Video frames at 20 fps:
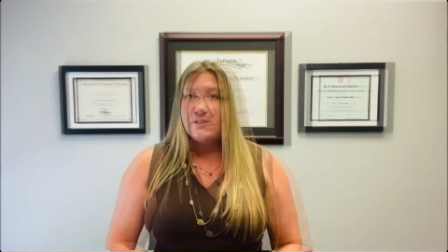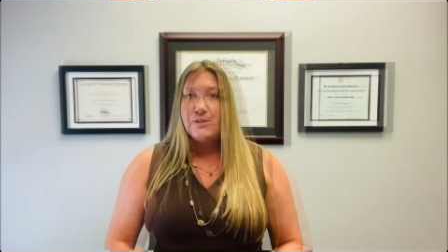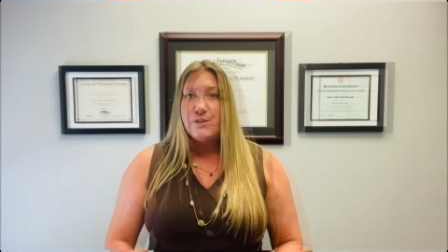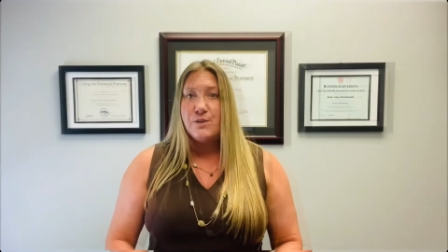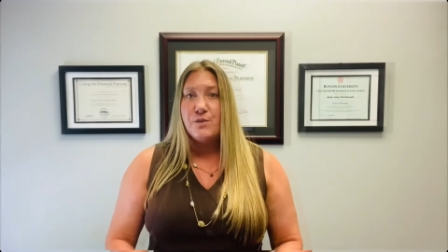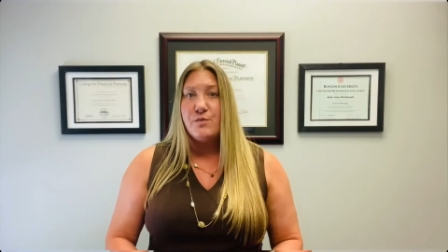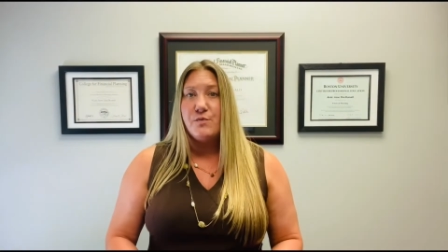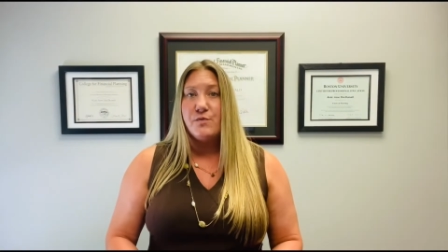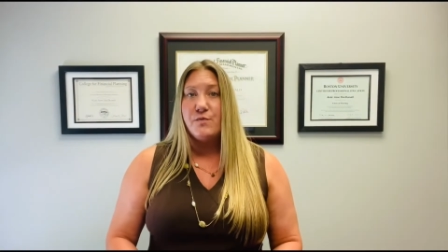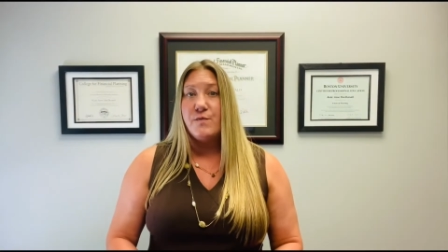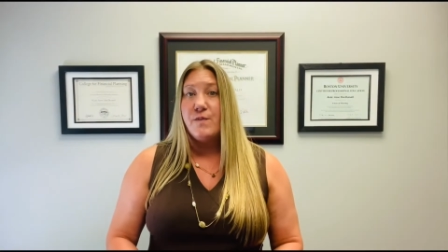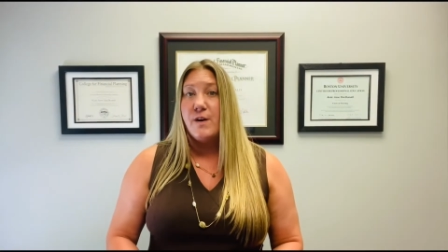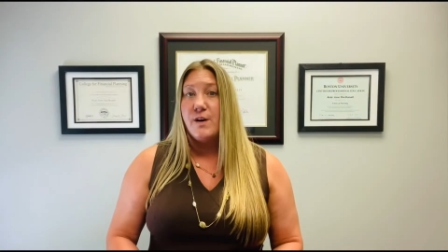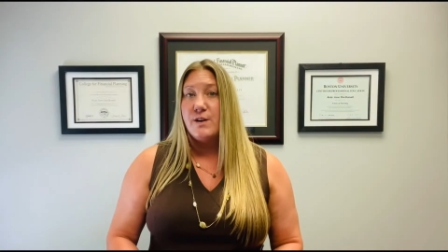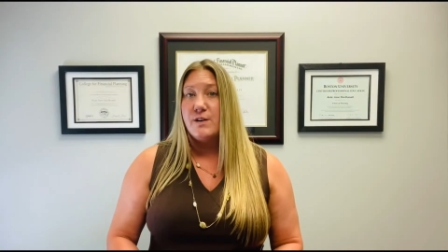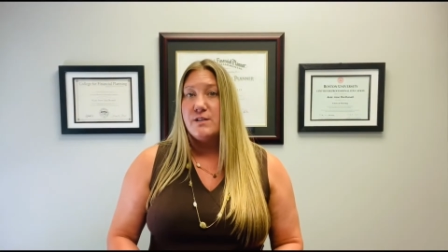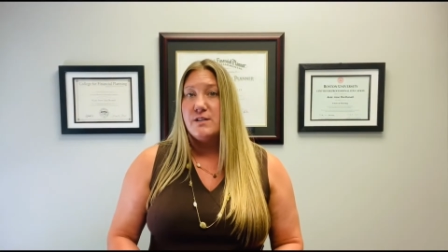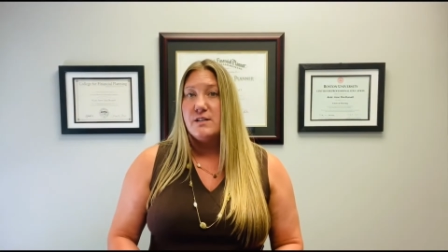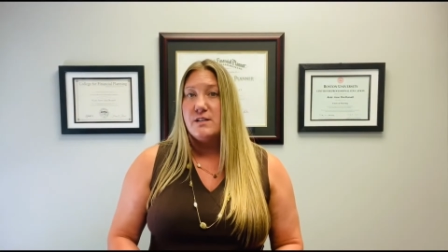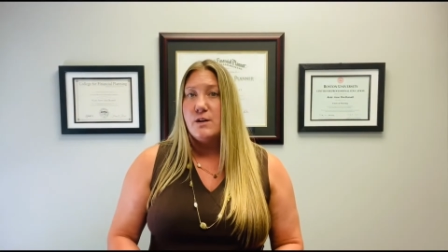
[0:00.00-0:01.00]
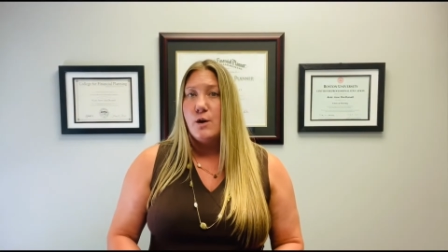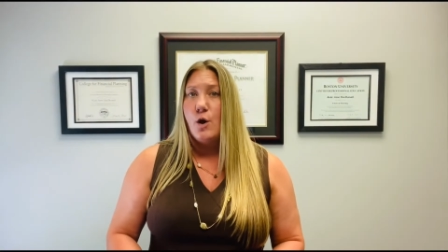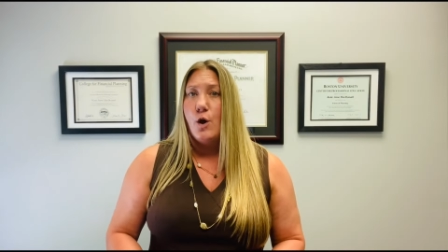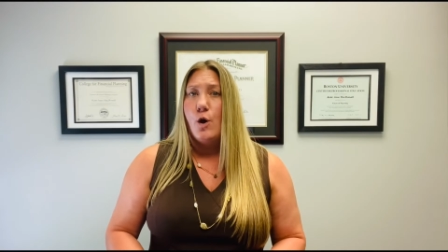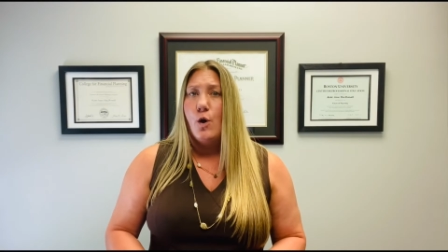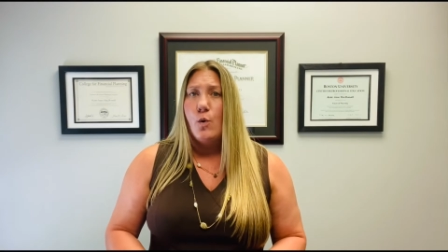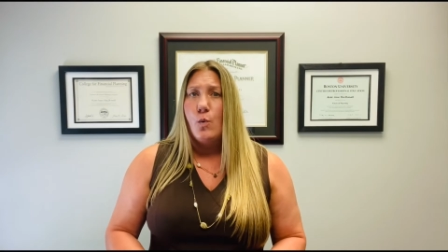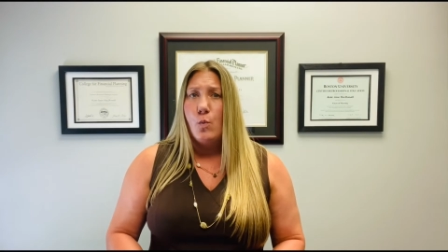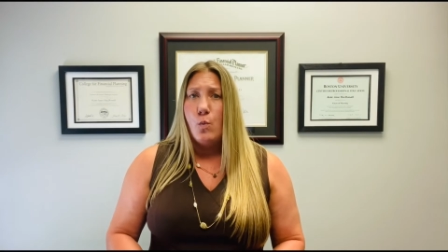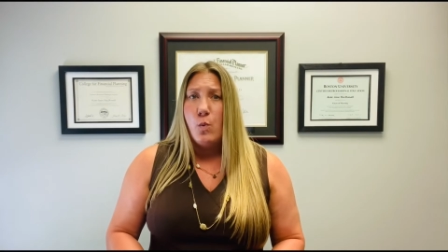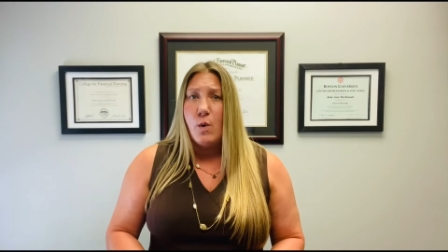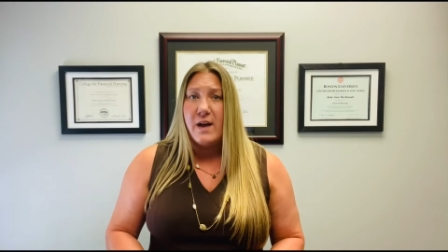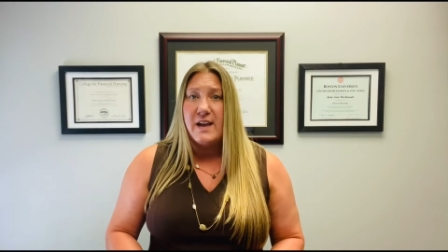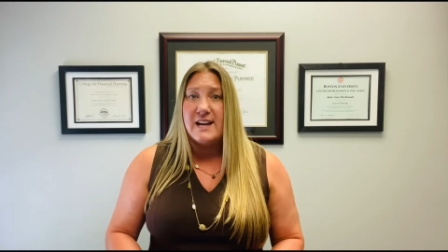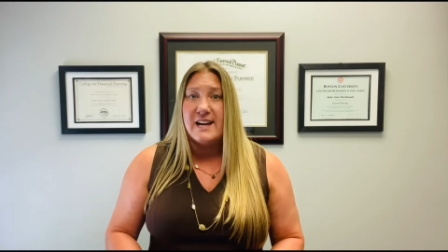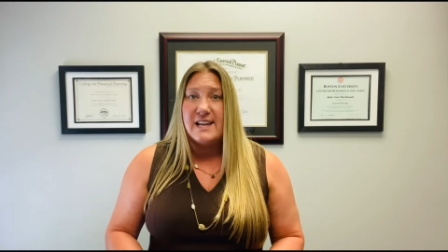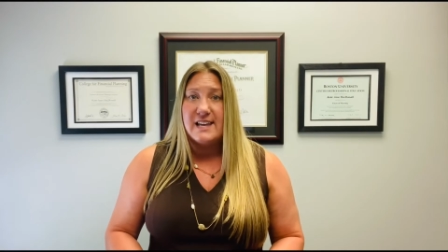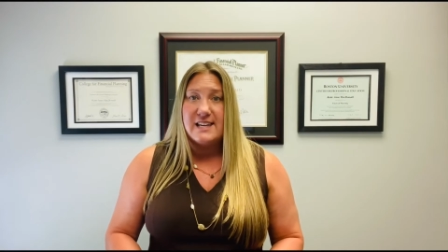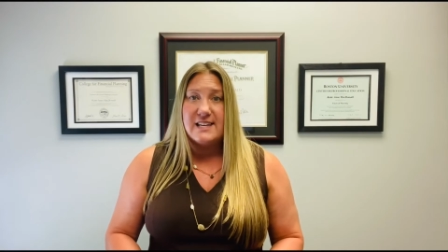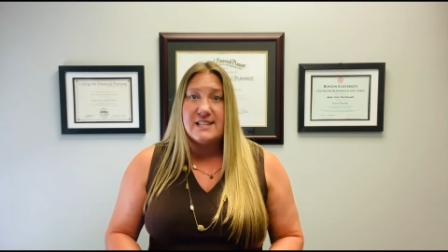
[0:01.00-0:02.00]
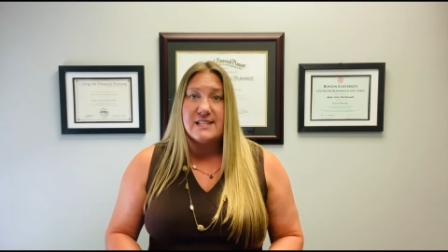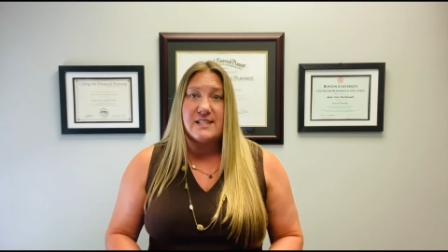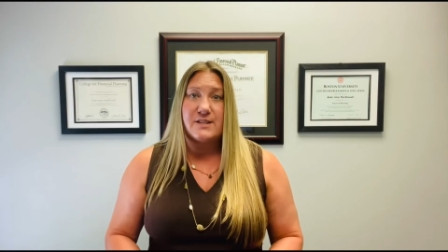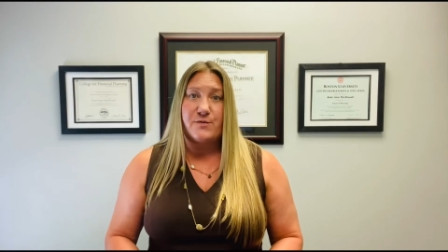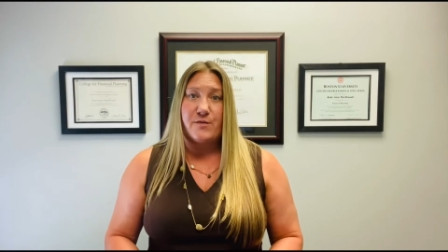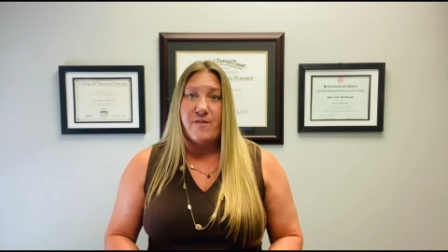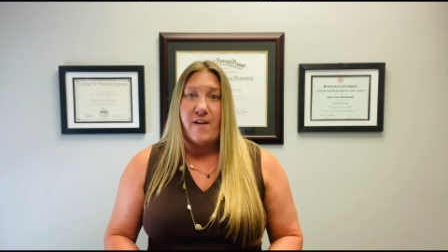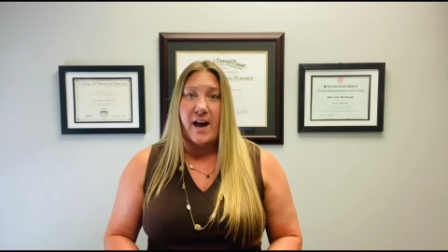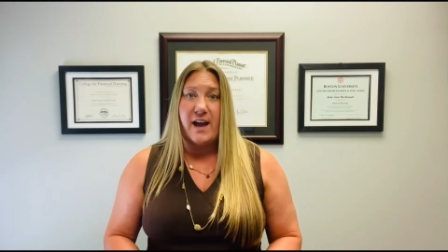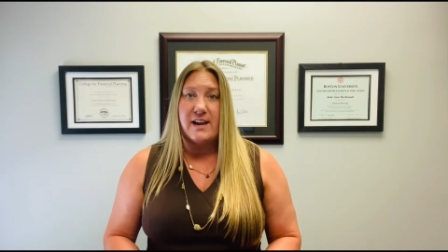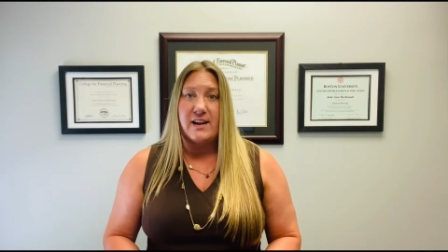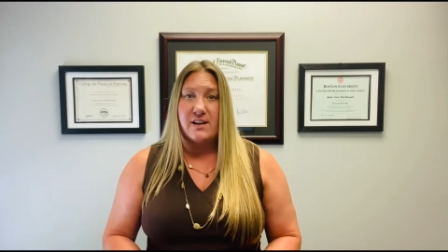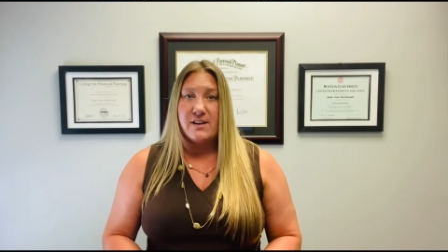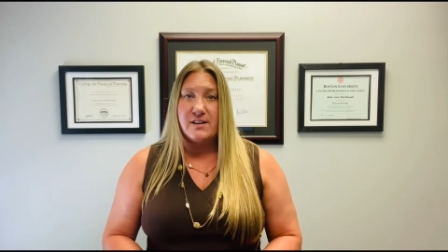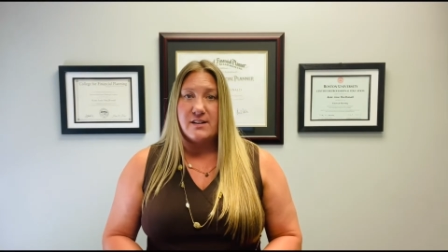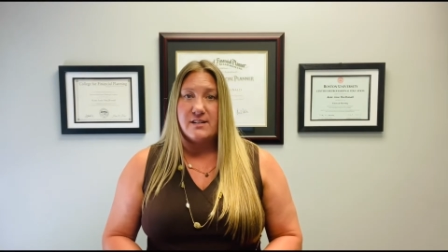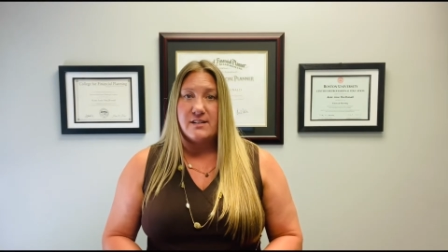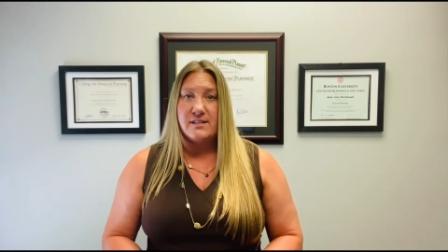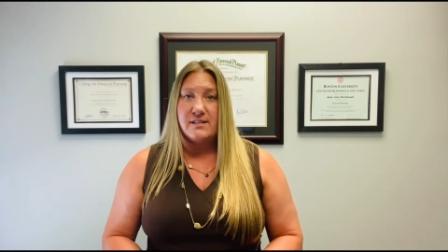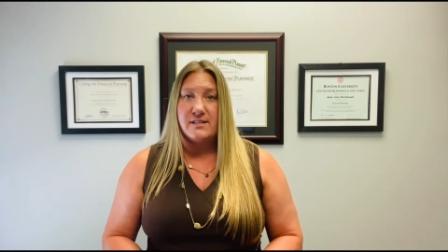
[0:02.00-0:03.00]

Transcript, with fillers: So first, what is FIRE?